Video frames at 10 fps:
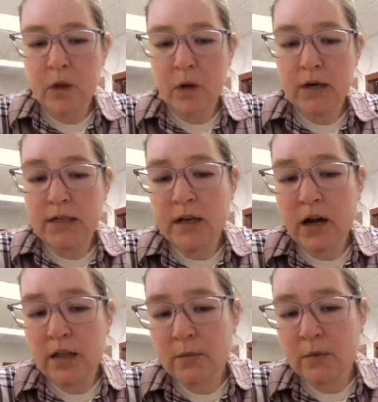whereas our
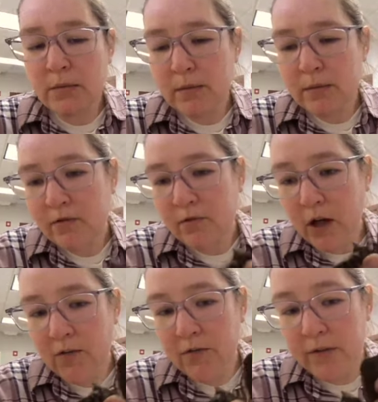other one maybe
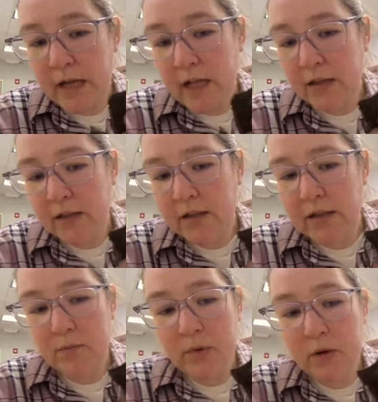fell
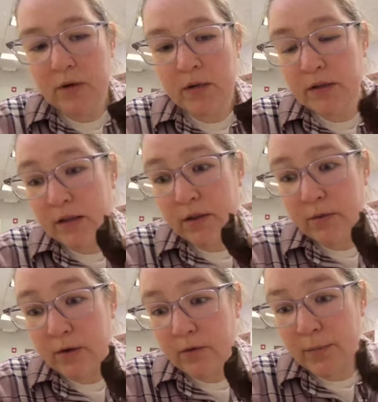and broke into like
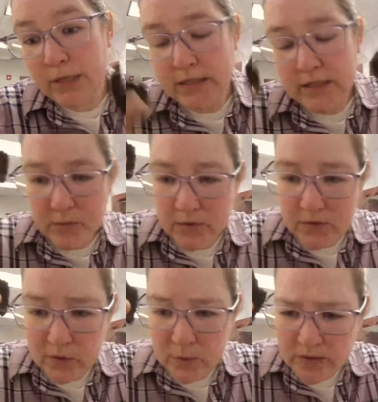3 or 4 pieces, we've
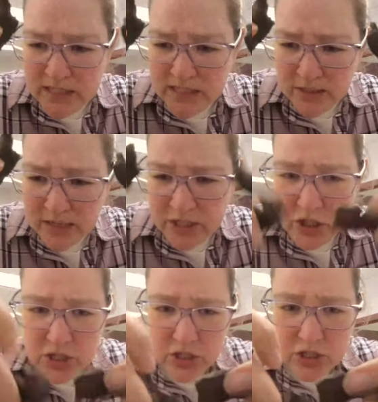still got,
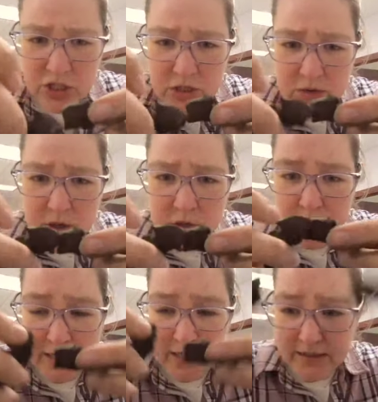you know, 2
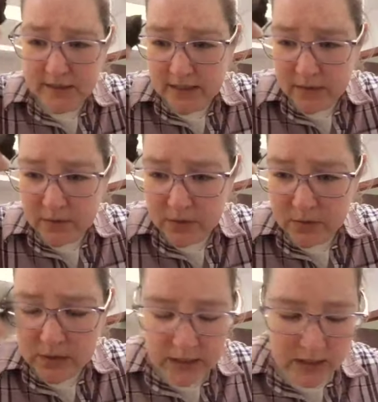pieces, and I was
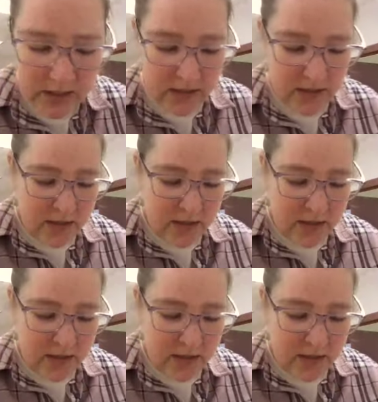really